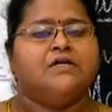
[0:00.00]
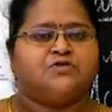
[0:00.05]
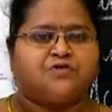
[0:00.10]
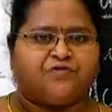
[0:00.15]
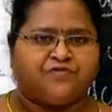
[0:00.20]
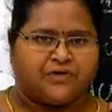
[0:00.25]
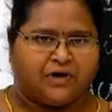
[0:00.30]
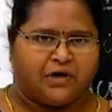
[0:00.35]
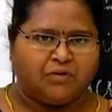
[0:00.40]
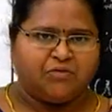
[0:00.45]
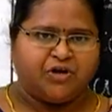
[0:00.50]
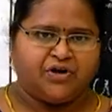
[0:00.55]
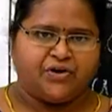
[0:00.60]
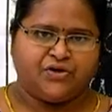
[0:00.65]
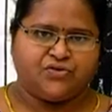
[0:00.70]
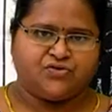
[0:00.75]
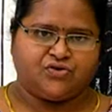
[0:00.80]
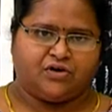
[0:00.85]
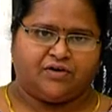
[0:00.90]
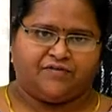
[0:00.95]
So from a
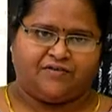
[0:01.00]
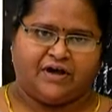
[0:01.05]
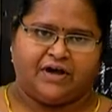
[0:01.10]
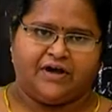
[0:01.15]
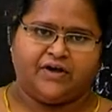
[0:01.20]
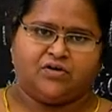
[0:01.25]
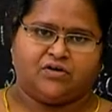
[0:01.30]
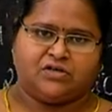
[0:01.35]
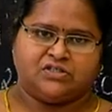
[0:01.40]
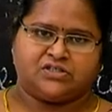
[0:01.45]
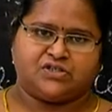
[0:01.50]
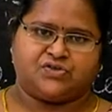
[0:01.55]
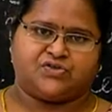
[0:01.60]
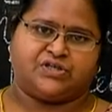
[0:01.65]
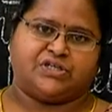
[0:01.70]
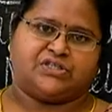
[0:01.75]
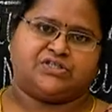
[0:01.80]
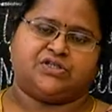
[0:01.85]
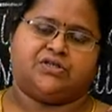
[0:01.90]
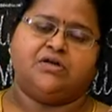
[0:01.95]
region of high
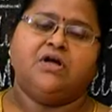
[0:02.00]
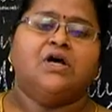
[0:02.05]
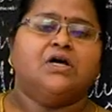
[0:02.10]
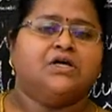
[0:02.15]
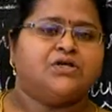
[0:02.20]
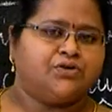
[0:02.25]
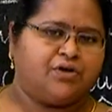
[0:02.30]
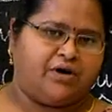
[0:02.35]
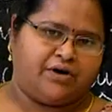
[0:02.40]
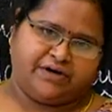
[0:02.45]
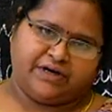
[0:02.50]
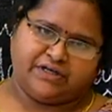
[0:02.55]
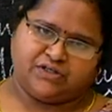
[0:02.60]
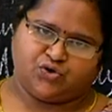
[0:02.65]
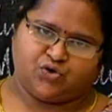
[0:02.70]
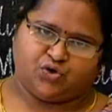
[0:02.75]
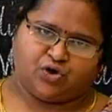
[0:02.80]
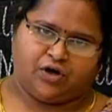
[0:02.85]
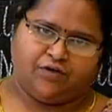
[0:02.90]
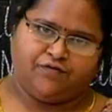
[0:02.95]
concentration to a
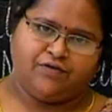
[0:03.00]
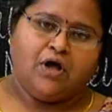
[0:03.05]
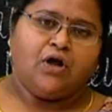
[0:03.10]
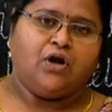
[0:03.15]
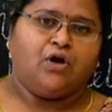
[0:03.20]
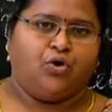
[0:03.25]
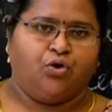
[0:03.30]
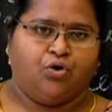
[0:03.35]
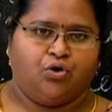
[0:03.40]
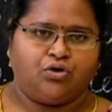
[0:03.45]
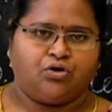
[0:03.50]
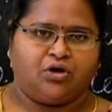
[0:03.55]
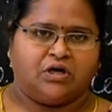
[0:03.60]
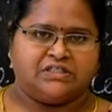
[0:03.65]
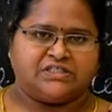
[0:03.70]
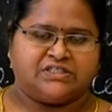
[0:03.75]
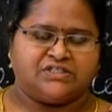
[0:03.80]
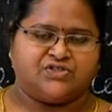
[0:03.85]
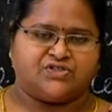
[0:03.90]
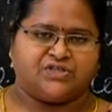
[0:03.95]
region of low
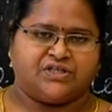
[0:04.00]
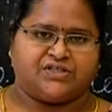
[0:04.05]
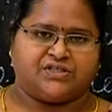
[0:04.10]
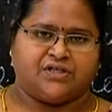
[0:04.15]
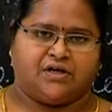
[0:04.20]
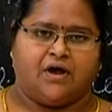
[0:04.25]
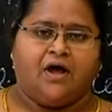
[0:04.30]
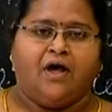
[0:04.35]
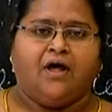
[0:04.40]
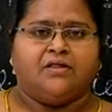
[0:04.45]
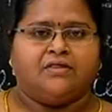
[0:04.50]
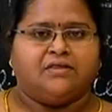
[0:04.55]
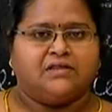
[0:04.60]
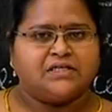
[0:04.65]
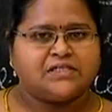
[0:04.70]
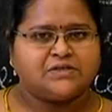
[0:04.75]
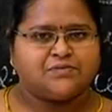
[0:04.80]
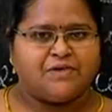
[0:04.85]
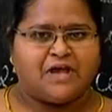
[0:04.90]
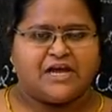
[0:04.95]
concentration.
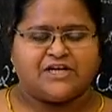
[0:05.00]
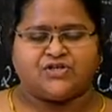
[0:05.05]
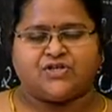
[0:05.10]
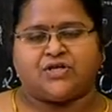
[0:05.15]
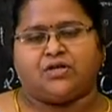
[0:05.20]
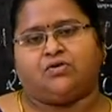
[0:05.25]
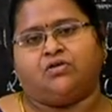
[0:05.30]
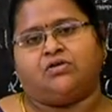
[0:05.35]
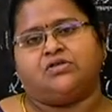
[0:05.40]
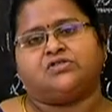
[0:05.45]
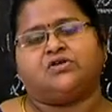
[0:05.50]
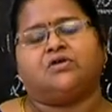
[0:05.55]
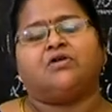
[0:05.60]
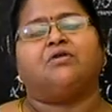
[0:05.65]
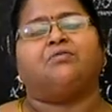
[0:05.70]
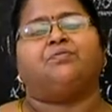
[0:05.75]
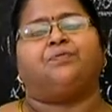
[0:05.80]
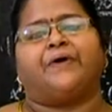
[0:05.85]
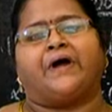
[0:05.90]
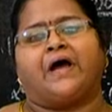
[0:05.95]
This machine also
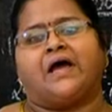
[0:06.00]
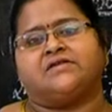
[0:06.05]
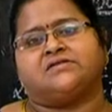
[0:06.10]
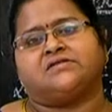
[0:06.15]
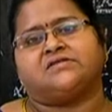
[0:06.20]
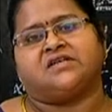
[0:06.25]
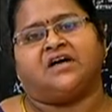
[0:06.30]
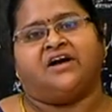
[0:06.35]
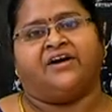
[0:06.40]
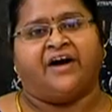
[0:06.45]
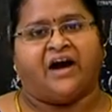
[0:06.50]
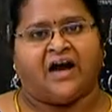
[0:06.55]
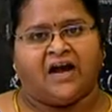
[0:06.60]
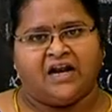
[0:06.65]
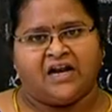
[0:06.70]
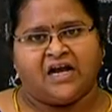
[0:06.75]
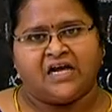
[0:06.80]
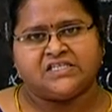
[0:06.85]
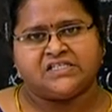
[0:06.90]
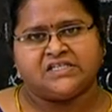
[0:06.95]
comprises a
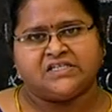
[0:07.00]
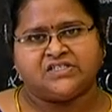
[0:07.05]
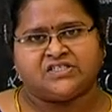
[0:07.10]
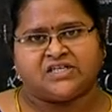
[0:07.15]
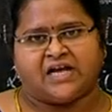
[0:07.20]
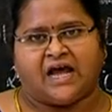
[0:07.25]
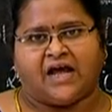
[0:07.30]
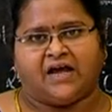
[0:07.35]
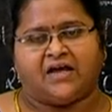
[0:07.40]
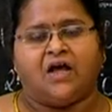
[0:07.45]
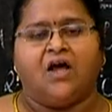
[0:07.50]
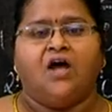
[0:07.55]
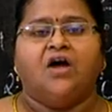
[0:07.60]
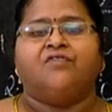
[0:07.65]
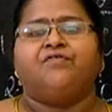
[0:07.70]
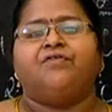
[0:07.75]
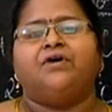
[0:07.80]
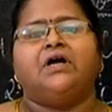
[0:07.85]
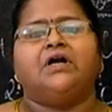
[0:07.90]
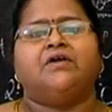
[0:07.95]
dialyzing tank
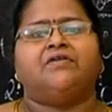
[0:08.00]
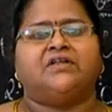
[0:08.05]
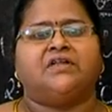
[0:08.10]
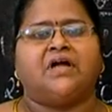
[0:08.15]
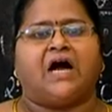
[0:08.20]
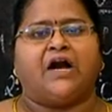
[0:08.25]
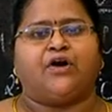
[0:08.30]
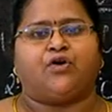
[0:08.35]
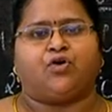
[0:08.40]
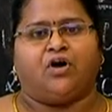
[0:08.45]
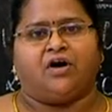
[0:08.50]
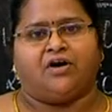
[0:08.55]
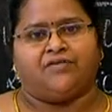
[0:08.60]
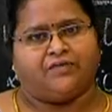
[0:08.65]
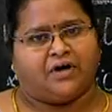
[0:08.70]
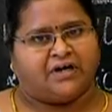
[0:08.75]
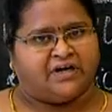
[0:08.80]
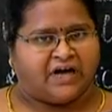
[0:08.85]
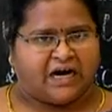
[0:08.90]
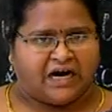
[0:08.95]
filled with that
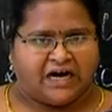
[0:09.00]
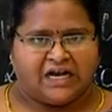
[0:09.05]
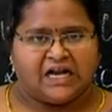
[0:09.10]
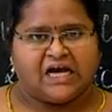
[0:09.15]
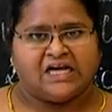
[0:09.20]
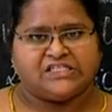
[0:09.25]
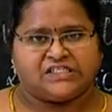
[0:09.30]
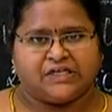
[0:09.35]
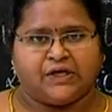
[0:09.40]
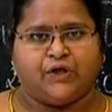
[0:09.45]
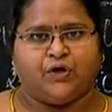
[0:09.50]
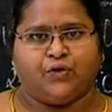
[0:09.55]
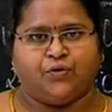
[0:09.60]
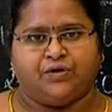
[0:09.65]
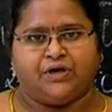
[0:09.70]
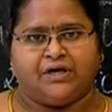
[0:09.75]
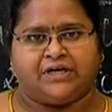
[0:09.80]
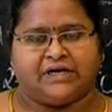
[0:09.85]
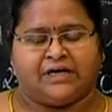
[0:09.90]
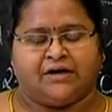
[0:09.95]
of a dialyzing
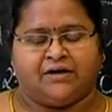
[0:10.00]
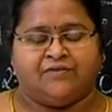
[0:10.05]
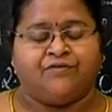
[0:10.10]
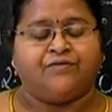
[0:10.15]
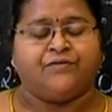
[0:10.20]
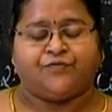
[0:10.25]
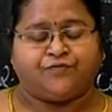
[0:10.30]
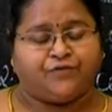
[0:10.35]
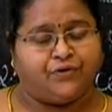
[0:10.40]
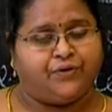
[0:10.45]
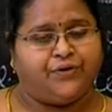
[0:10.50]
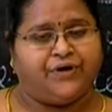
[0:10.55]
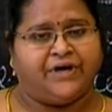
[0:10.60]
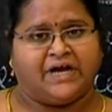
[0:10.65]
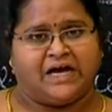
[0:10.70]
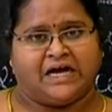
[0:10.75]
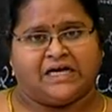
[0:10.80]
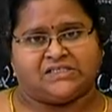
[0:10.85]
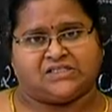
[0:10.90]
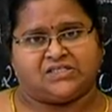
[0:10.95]
unit of
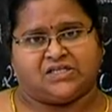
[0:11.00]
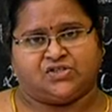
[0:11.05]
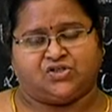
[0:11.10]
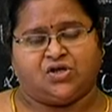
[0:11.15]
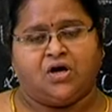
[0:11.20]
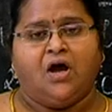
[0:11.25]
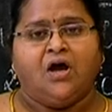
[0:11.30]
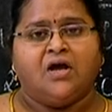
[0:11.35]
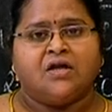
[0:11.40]
fluid as such.